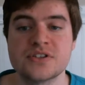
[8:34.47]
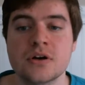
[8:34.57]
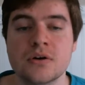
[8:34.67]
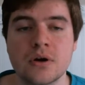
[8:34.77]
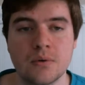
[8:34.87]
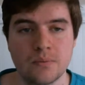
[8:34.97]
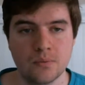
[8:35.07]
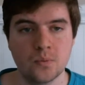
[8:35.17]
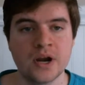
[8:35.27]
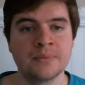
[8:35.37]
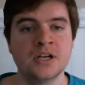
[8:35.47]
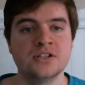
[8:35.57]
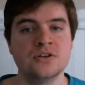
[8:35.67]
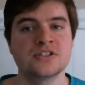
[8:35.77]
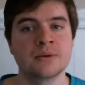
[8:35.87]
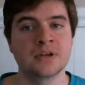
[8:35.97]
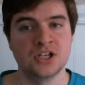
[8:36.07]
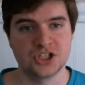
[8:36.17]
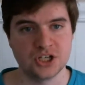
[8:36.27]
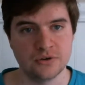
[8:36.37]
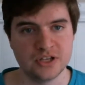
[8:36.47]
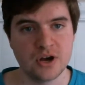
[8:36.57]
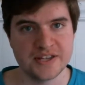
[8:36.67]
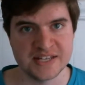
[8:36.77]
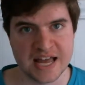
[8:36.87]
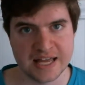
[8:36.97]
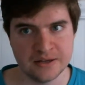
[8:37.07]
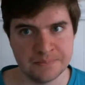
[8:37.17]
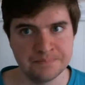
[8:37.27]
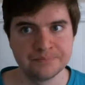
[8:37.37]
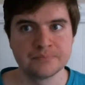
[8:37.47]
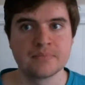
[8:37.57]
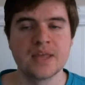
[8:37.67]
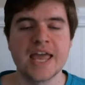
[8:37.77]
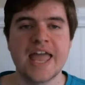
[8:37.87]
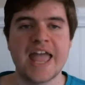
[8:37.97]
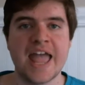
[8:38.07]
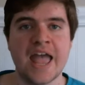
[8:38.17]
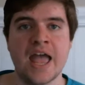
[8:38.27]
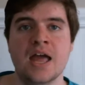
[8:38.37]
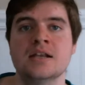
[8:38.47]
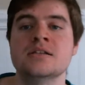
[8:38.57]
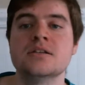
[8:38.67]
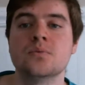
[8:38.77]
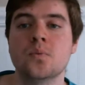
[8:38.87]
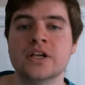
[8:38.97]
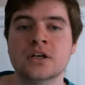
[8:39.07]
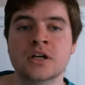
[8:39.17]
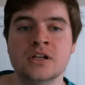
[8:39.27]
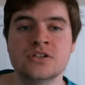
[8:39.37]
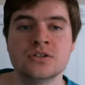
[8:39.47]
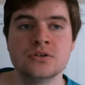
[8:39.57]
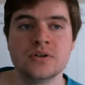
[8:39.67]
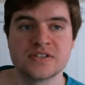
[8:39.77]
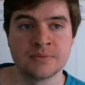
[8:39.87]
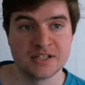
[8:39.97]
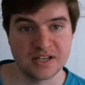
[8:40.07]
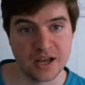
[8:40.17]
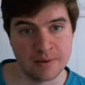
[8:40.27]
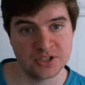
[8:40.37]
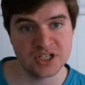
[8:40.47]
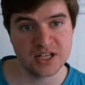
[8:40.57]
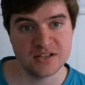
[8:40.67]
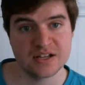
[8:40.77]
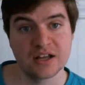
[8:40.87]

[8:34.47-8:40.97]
So what I'm going to do is I'm going to show you guys an item and what you're going to do is I'm going to tell you how much it is.